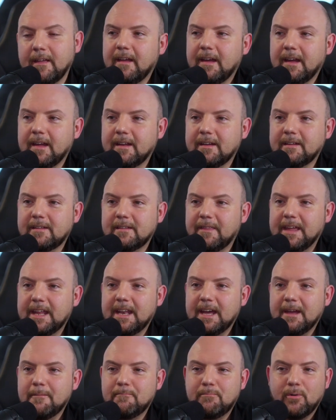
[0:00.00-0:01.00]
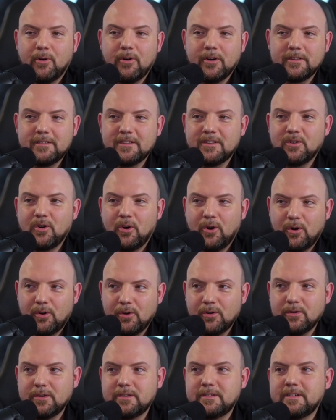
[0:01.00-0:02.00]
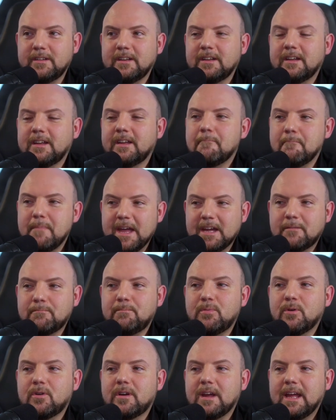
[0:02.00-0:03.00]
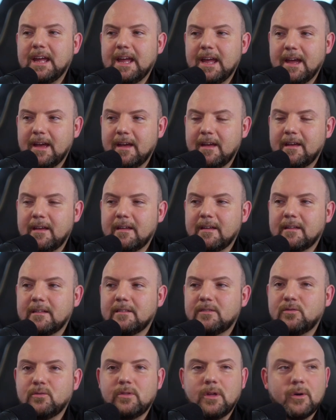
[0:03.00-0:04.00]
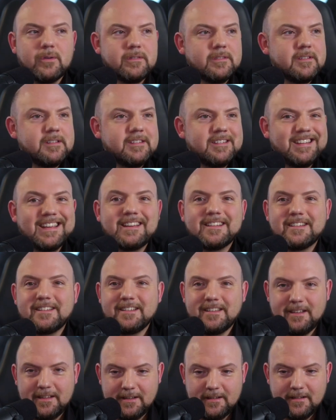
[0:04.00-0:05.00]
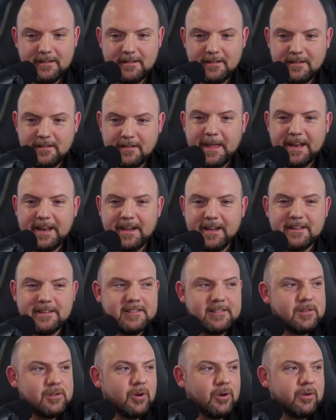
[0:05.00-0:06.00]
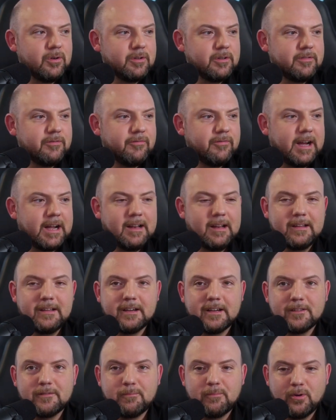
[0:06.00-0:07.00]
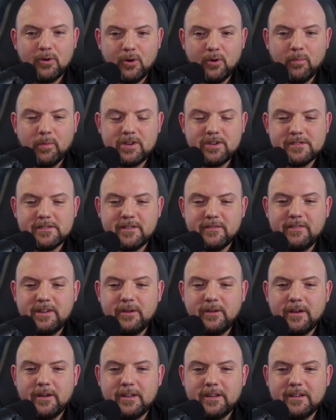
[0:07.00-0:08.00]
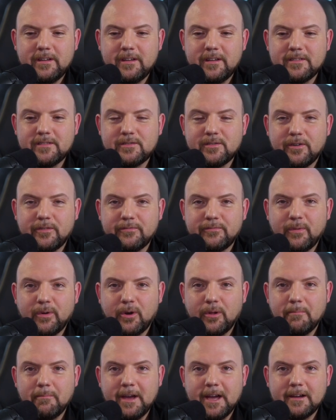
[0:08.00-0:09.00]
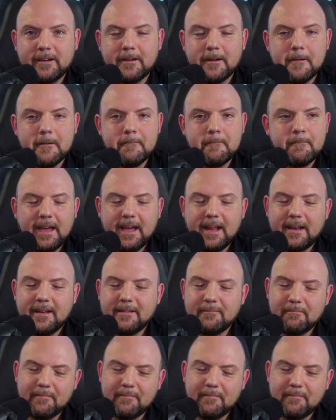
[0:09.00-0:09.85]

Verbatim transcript: And then I bought an old MacBook Air 2016 and I installed Final Cut Pro, which is the video editing software on Mac. And